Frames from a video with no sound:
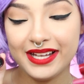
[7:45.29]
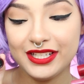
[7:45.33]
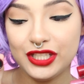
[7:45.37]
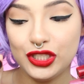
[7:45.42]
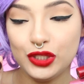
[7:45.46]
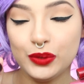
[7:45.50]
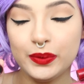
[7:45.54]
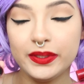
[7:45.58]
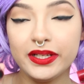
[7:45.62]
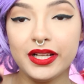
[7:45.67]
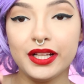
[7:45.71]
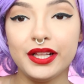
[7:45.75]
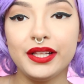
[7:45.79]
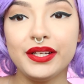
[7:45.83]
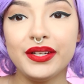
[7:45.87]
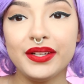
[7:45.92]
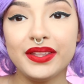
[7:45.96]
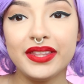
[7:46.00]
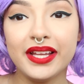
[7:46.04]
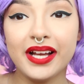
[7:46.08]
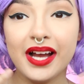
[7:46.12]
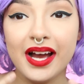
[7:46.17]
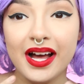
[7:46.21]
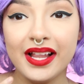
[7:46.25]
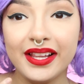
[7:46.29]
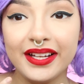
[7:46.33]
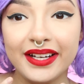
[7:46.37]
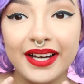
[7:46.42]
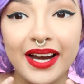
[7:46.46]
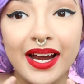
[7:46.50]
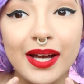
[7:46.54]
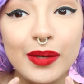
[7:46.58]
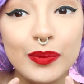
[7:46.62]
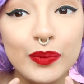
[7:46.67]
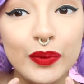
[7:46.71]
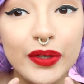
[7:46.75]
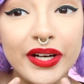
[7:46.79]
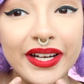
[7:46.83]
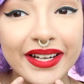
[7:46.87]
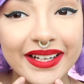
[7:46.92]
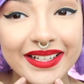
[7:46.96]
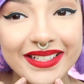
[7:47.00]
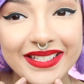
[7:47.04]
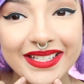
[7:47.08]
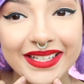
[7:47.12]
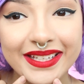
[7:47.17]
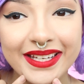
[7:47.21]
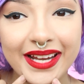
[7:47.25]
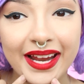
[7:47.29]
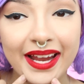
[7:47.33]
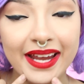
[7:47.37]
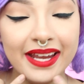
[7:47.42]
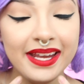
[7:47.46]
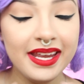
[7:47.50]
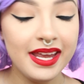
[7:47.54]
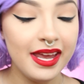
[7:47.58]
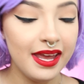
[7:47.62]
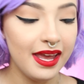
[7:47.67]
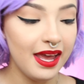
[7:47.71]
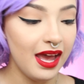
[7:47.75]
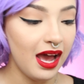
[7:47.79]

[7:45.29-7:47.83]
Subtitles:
to include the color I'm wearing today.